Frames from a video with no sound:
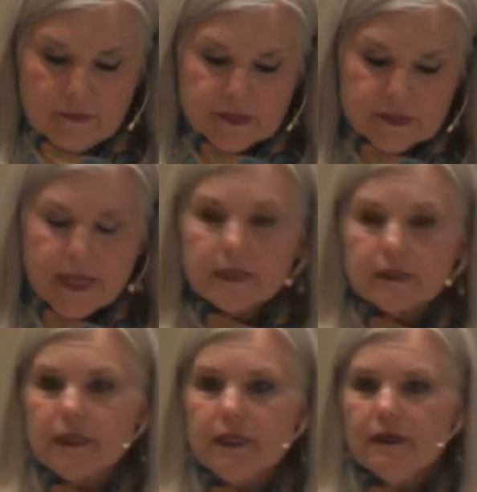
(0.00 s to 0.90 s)

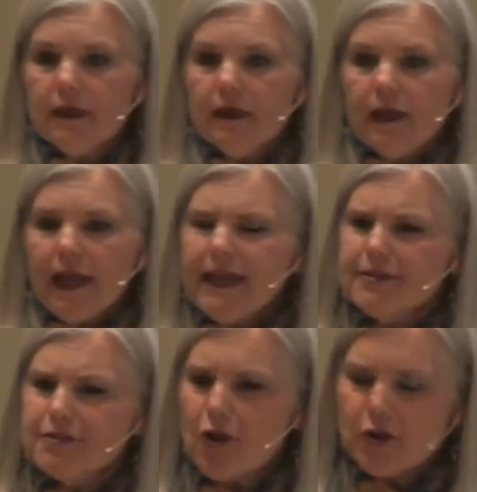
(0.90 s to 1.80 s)
Secondly,
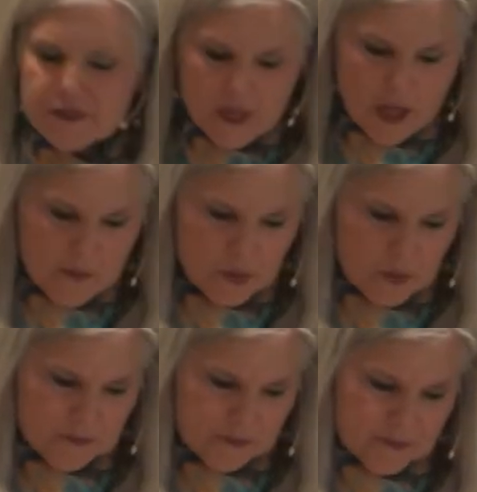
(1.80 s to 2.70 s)
Hannah's heart is humble.